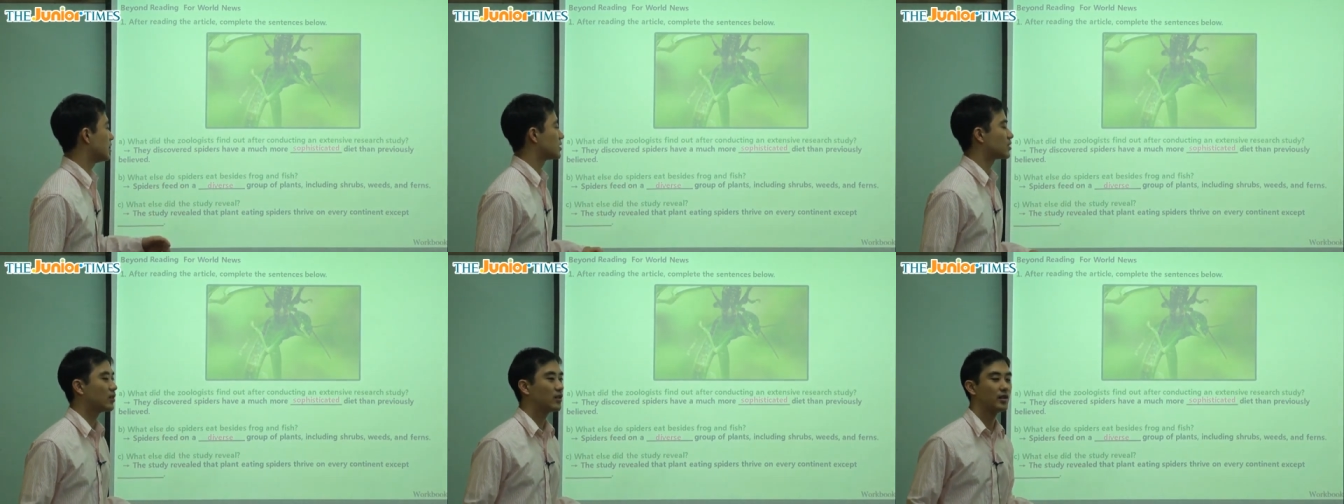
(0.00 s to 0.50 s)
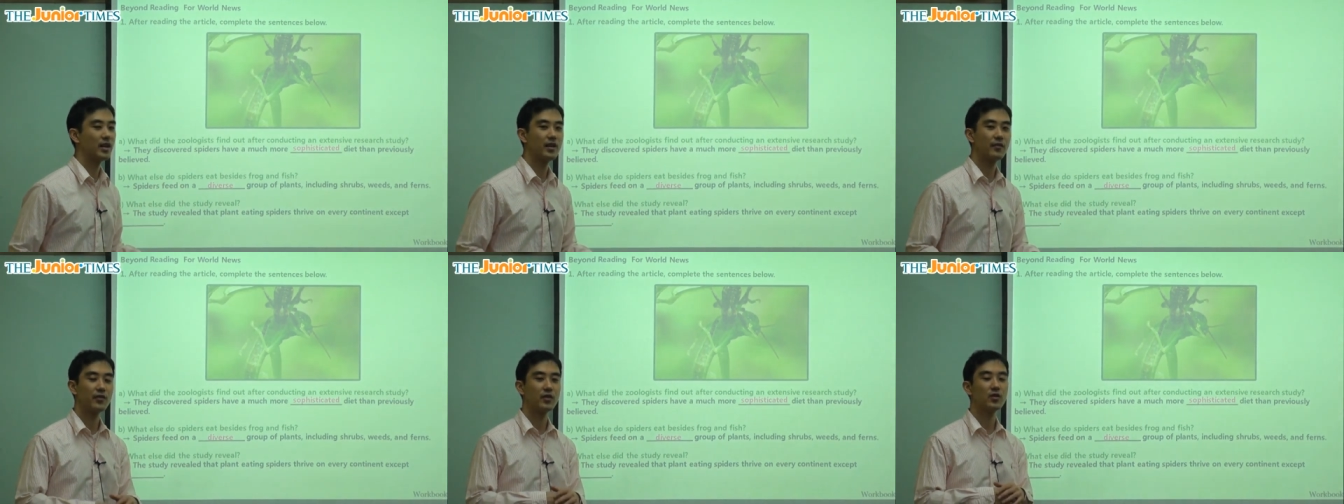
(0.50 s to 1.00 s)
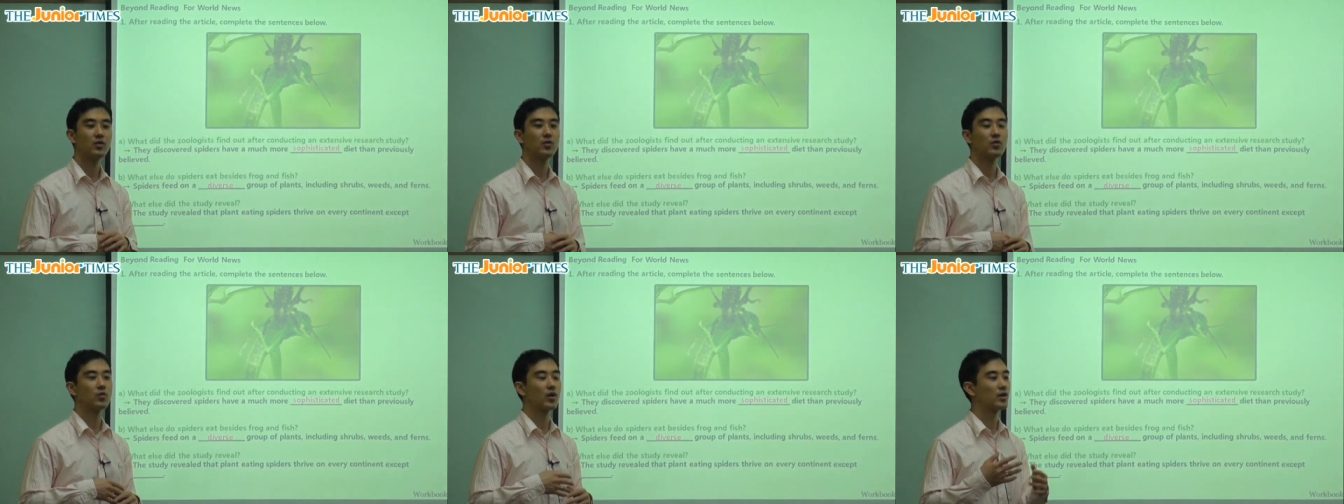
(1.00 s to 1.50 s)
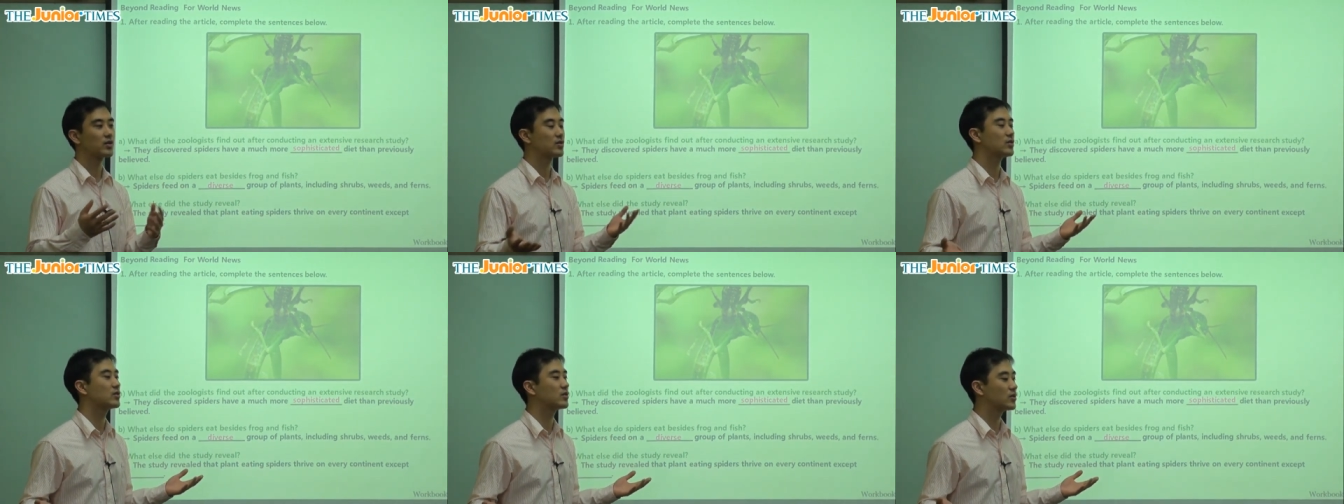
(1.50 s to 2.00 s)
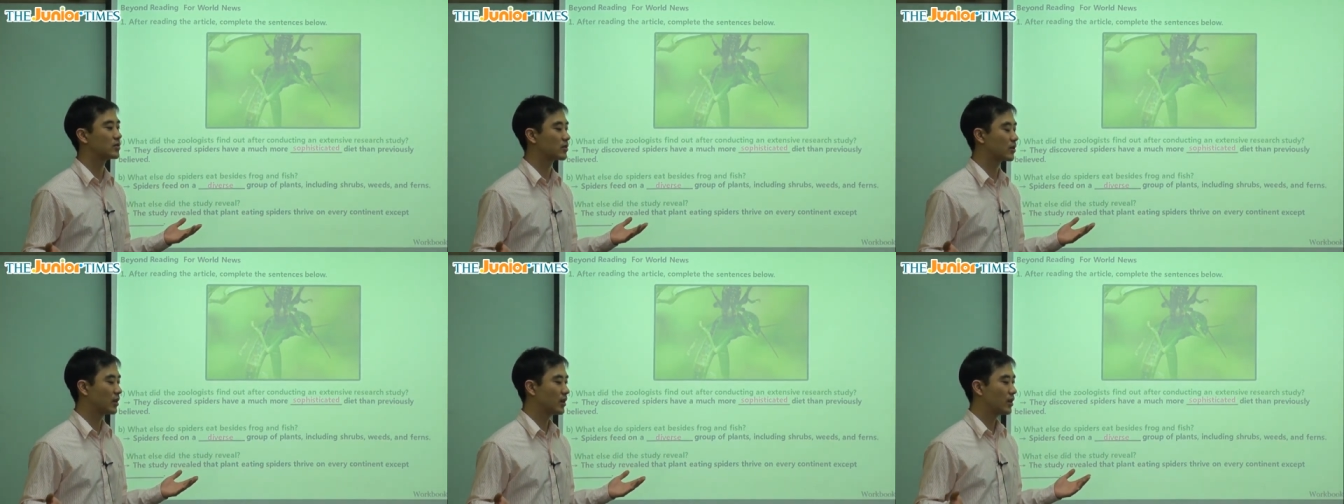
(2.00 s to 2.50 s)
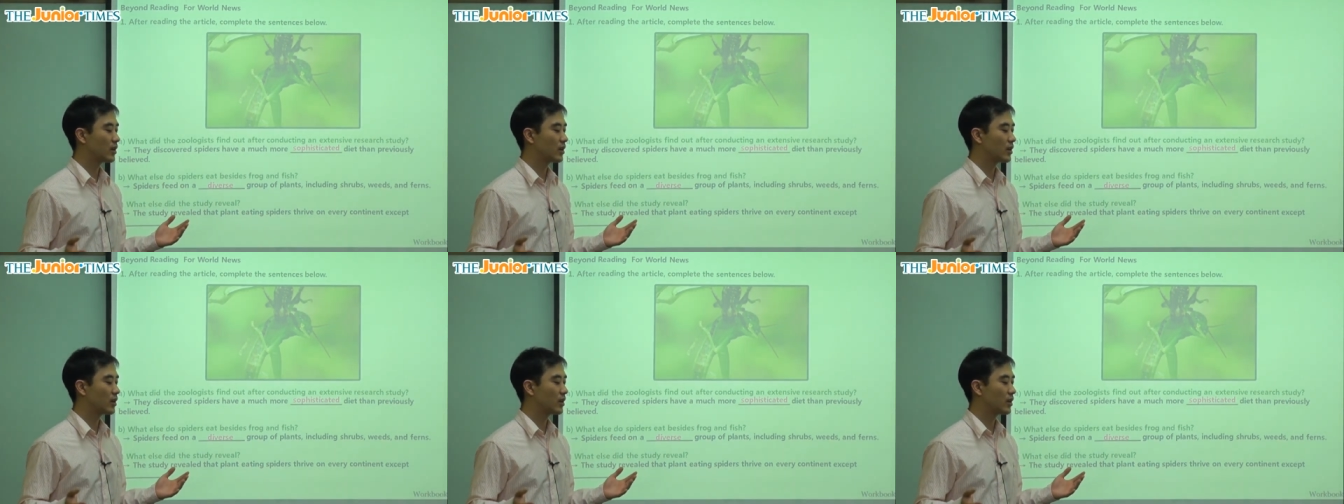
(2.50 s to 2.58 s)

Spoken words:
So if you were to